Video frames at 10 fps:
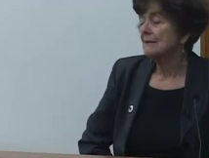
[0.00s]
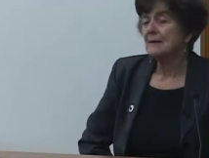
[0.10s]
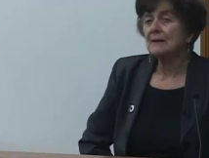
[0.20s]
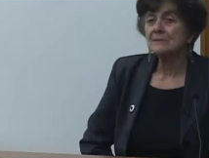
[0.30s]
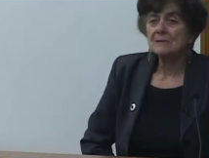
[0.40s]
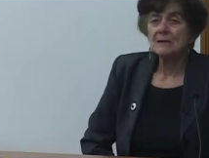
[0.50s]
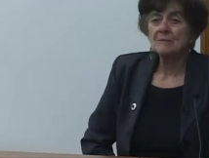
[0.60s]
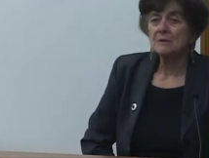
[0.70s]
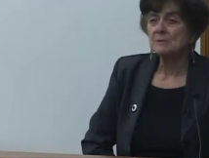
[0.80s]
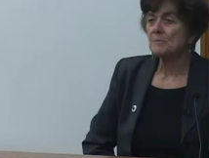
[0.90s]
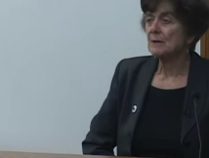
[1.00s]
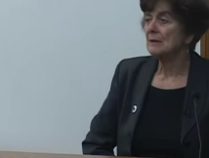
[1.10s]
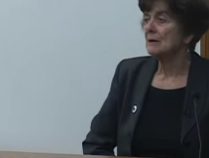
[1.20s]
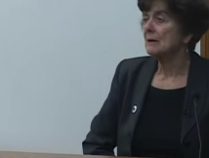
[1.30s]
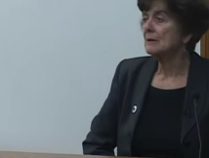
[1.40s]
think it's always been
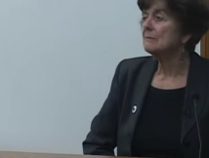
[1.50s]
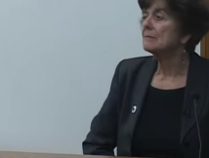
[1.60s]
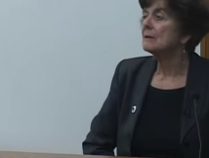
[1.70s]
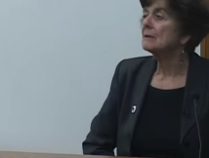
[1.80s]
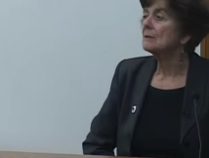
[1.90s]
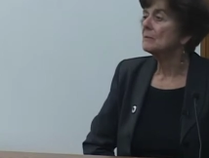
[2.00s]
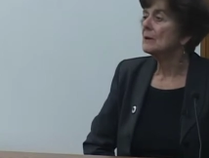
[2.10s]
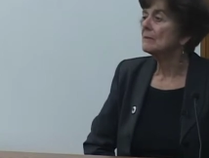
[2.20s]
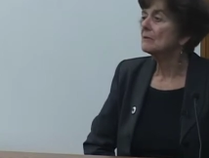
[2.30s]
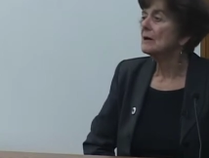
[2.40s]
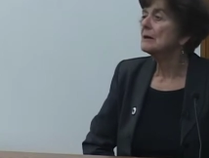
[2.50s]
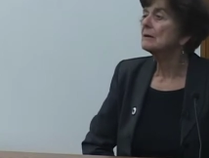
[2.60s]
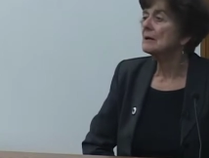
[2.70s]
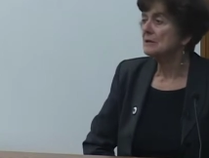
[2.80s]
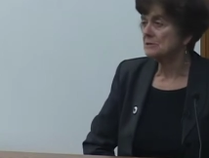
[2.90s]
there. I don't think that we have greater
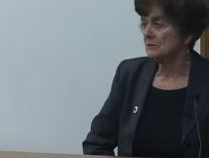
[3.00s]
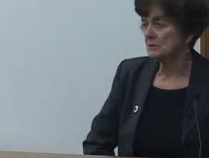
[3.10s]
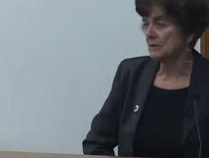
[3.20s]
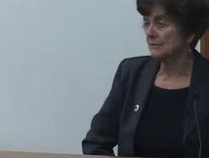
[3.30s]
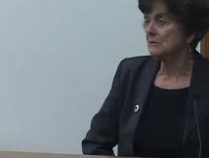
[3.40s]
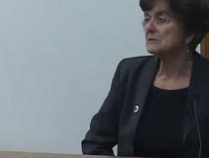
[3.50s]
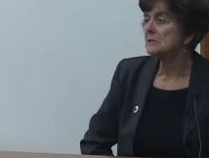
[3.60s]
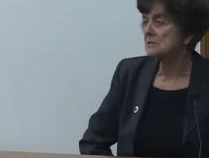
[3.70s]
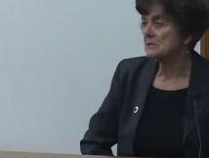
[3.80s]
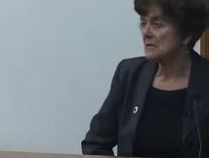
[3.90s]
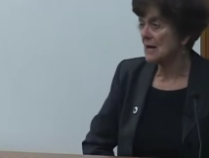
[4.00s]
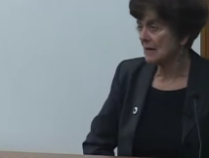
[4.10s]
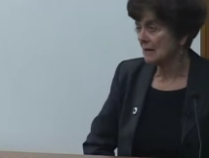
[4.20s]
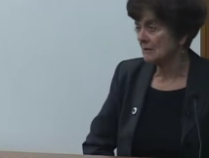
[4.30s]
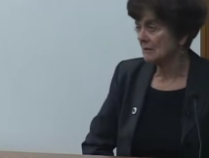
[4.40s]
cultural differences
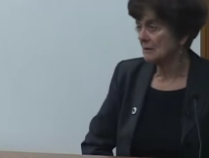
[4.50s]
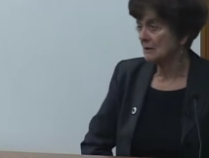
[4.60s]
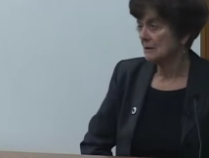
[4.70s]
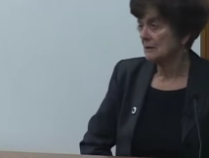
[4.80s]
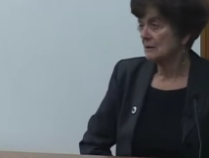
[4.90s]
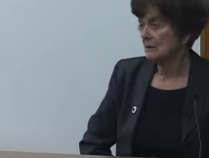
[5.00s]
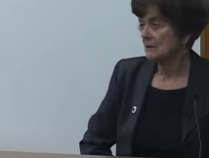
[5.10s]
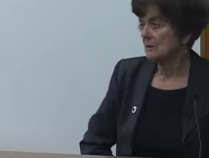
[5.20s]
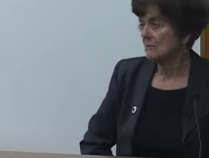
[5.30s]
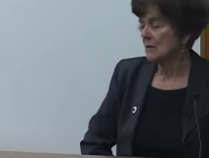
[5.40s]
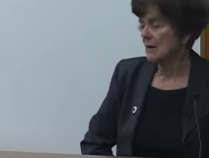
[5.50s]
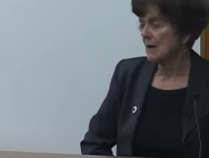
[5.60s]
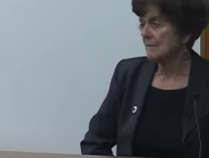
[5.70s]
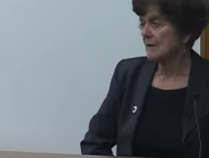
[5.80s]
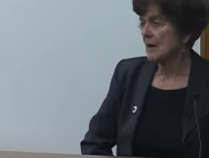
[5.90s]
now than we
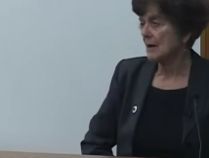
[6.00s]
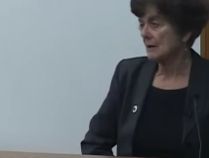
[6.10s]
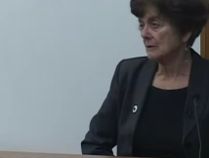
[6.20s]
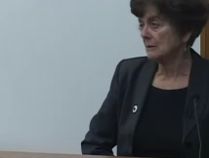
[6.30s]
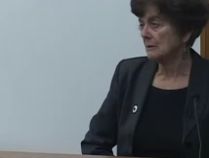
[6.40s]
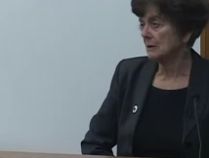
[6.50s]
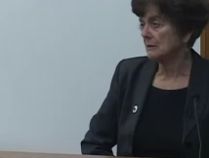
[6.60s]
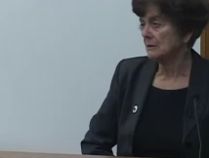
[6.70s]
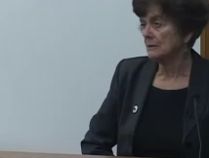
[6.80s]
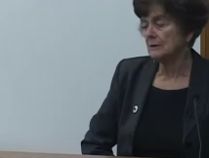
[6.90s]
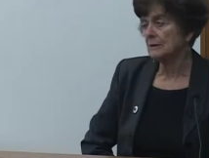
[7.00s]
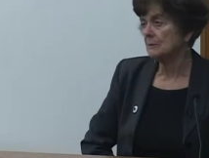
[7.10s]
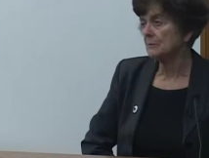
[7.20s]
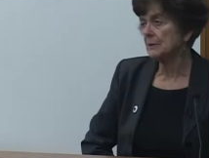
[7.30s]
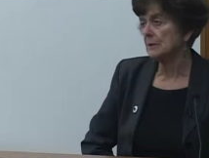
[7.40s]
have had at earlier
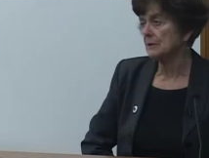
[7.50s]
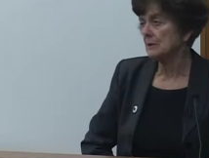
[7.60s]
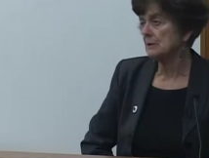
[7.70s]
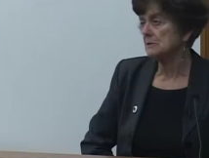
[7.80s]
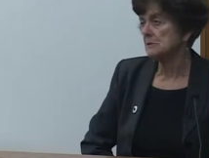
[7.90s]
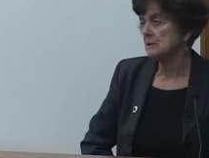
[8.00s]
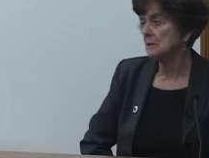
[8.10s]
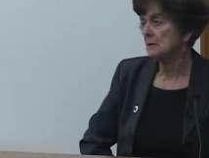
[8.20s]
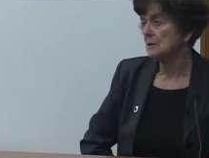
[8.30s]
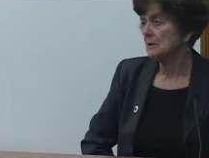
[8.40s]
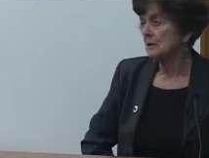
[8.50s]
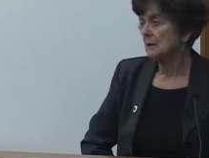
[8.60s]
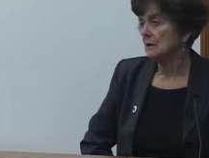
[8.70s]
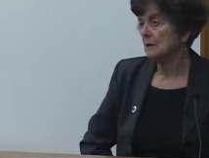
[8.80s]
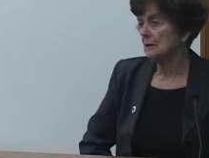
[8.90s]
periods.
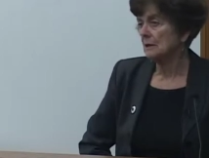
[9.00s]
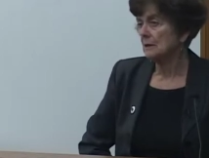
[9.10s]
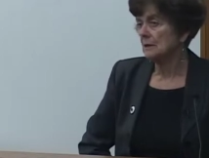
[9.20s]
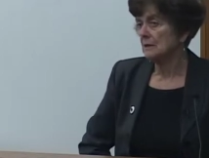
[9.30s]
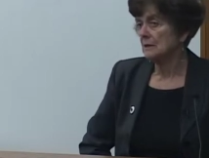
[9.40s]
Uh,